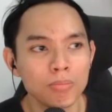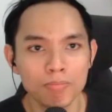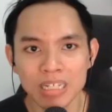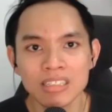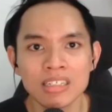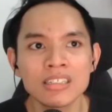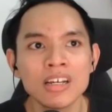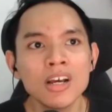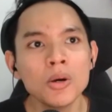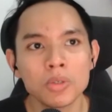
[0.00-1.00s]
business
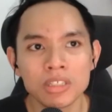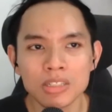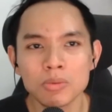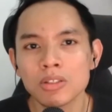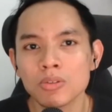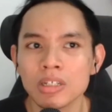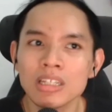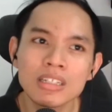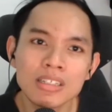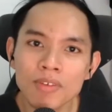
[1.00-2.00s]
would just want to
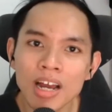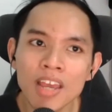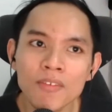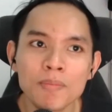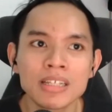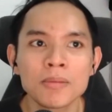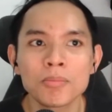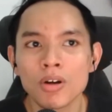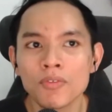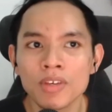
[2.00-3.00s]
either survive, make some
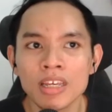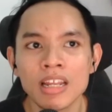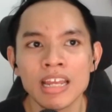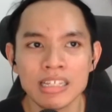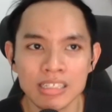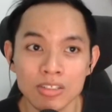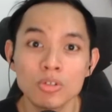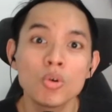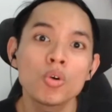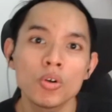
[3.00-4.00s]
profit, and it's a
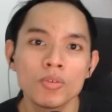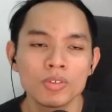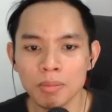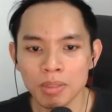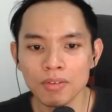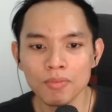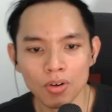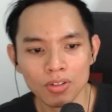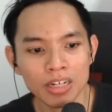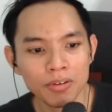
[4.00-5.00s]
slow growth. Maybe
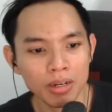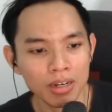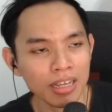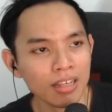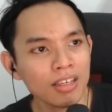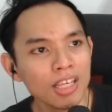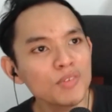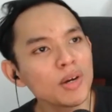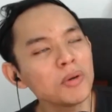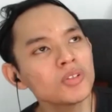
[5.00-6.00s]
for Derek, like
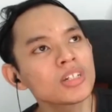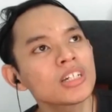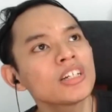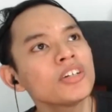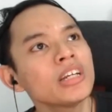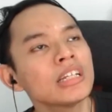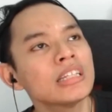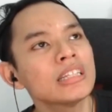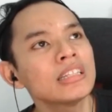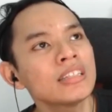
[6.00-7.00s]
if I want to create a
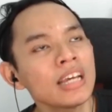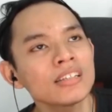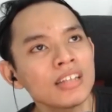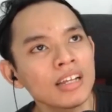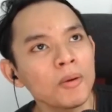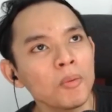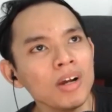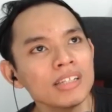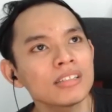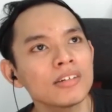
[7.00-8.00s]
tech startup,
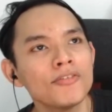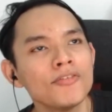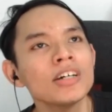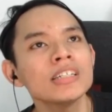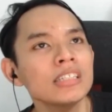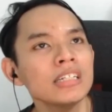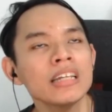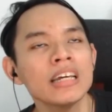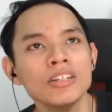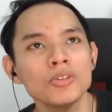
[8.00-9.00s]
what is the first thing
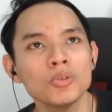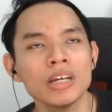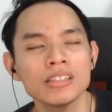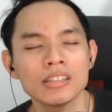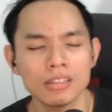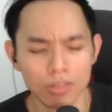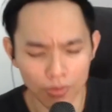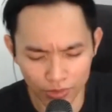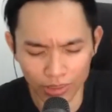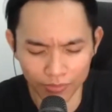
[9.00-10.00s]
that I need to do as a
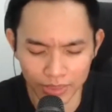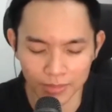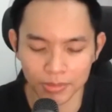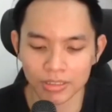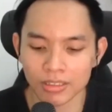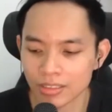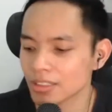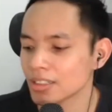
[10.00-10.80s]
software developer?